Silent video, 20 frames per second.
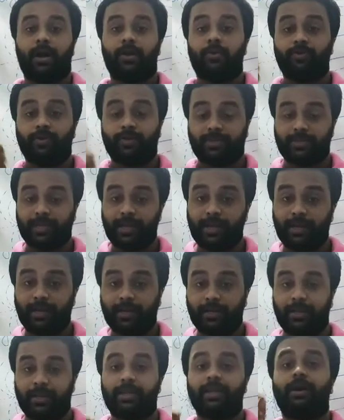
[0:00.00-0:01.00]
outside
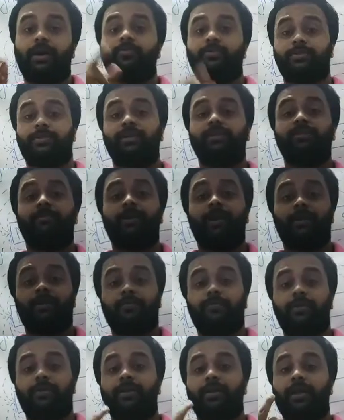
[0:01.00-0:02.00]
the
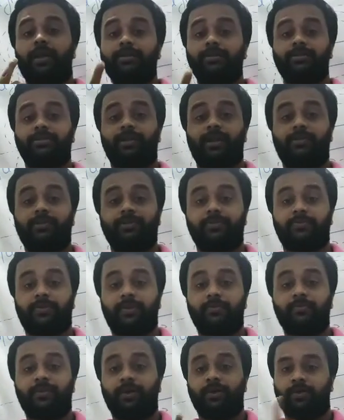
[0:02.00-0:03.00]
magnetic field lines travels
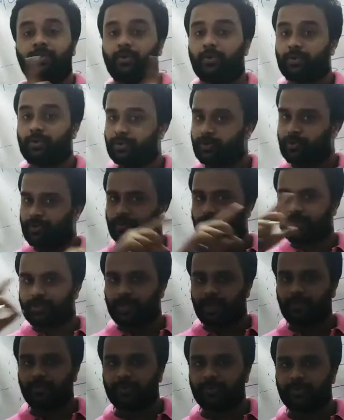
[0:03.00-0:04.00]
from north to
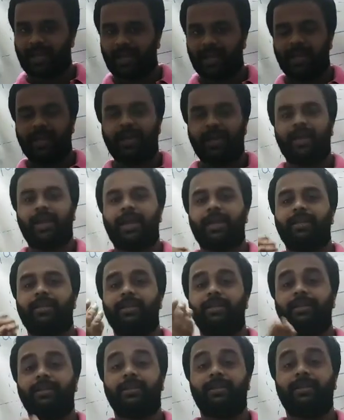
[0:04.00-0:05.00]
south, and
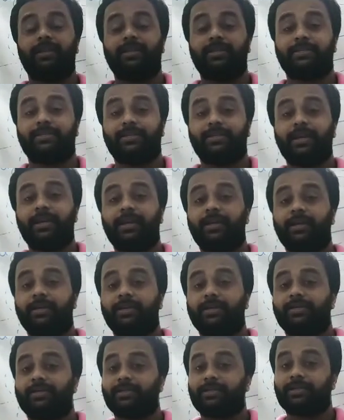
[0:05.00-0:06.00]
in inside
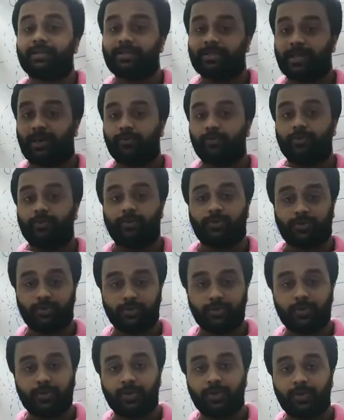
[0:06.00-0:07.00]
south
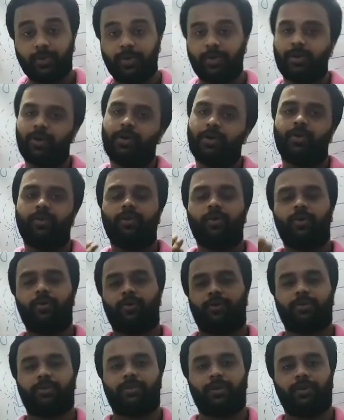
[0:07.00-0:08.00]
to
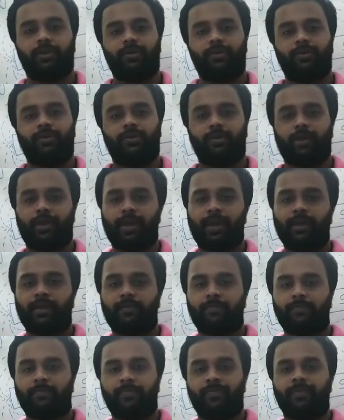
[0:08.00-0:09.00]
north. Okay,
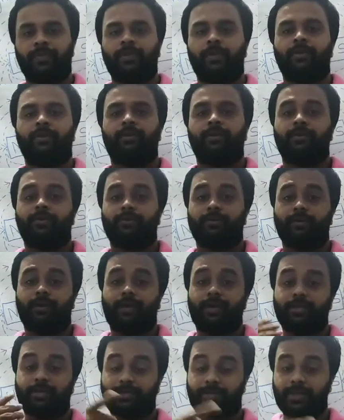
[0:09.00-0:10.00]

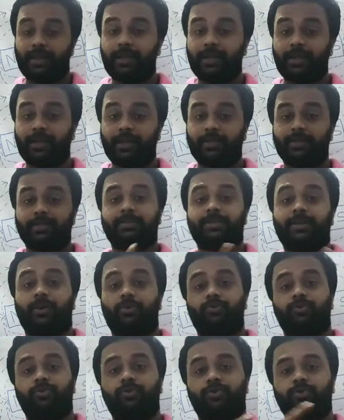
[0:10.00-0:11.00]
inside
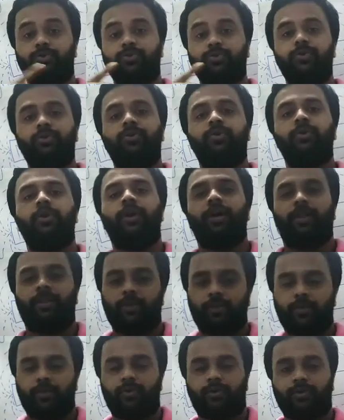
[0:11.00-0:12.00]
south to
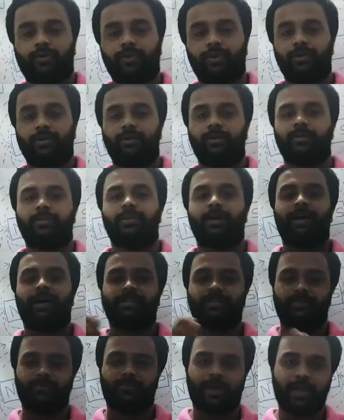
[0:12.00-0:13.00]
north.
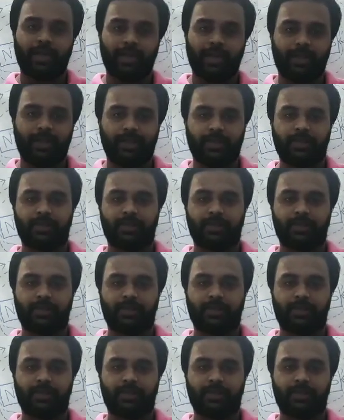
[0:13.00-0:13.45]
That's why